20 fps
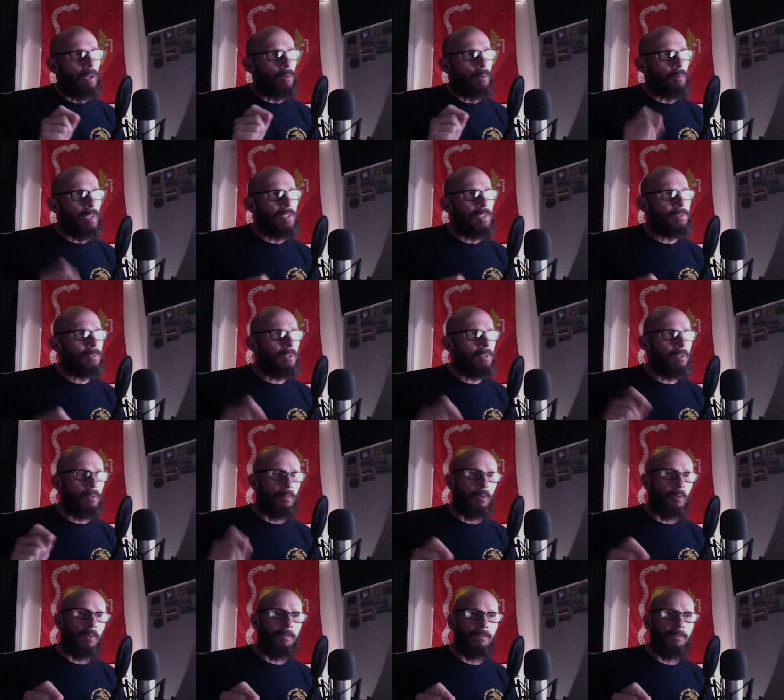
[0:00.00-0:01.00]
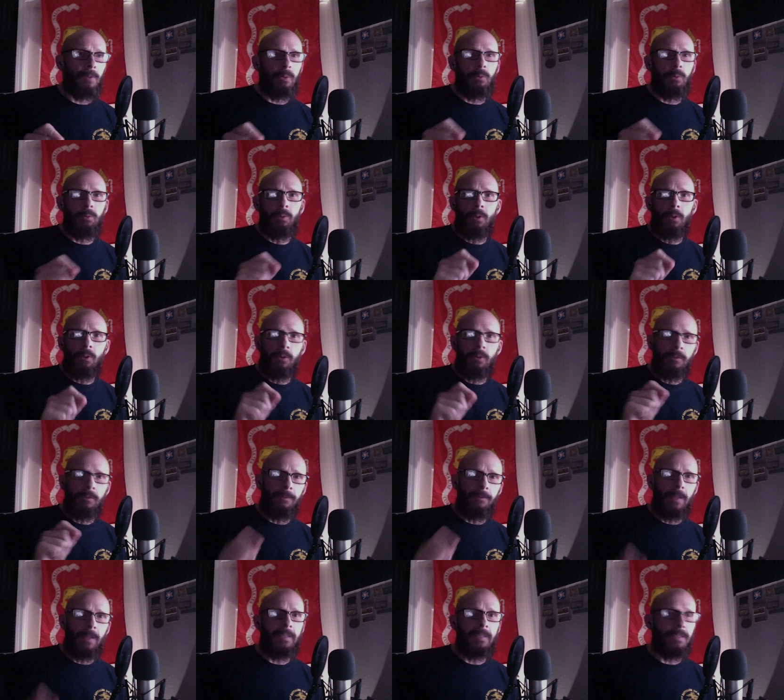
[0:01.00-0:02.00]
a restaurant or a food on the
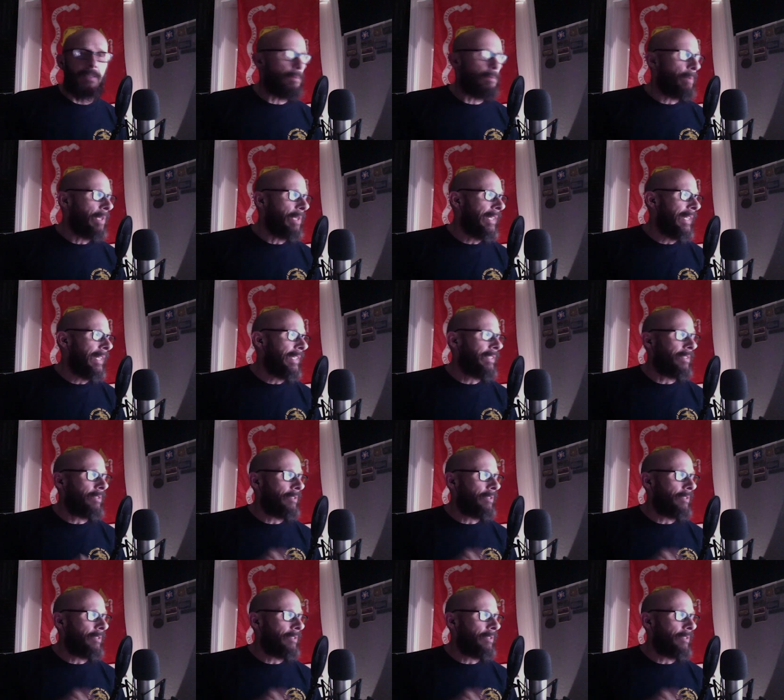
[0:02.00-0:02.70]
face of the planet